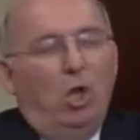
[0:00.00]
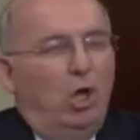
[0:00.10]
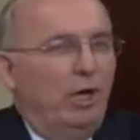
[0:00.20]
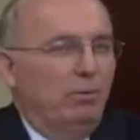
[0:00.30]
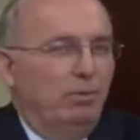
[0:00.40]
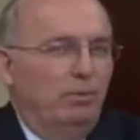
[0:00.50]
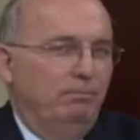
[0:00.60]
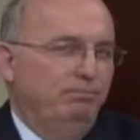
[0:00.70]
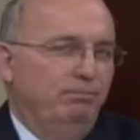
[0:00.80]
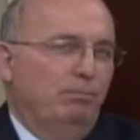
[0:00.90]
along a
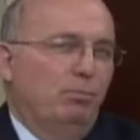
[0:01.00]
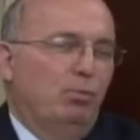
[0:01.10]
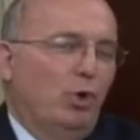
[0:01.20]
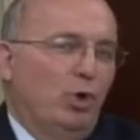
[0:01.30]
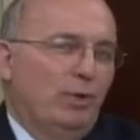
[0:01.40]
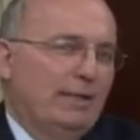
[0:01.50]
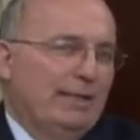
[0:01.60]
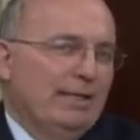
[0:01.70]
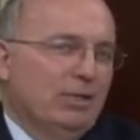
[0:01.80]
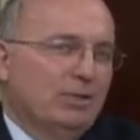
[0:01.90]
road in the